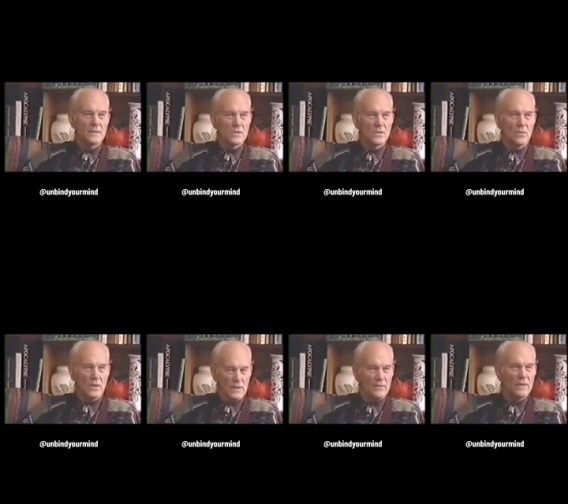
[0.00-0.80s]
so on,
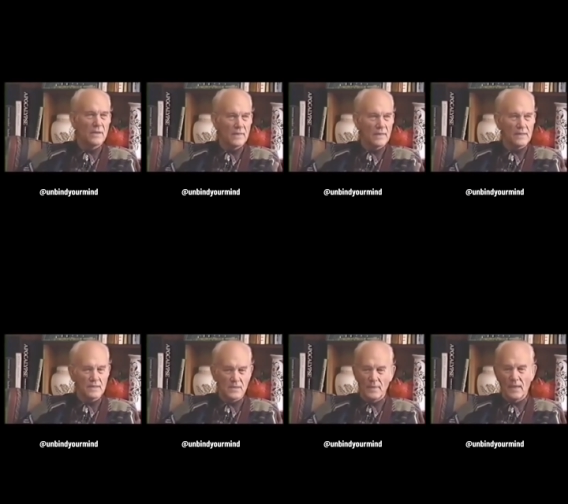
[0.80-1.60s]
living things.
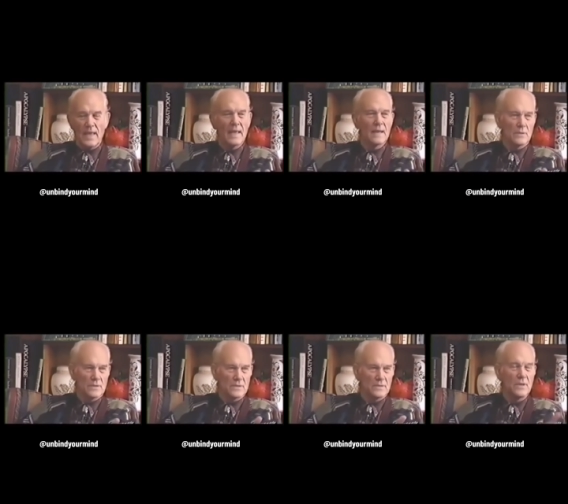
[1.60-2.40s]

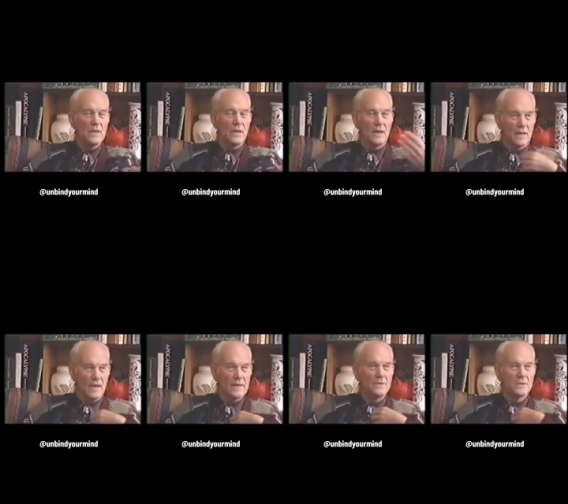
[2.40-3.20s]
Animals, we are
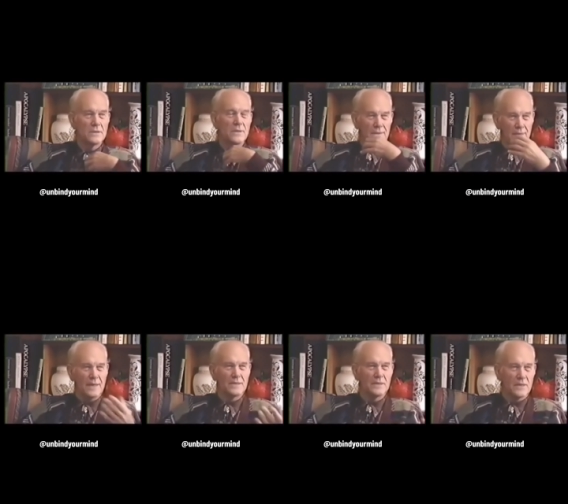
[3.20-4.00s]
hydrogen,
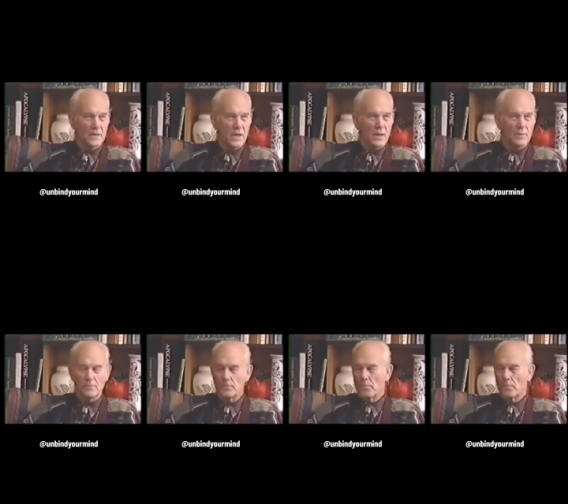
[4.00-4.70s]
oxygen, and carbon.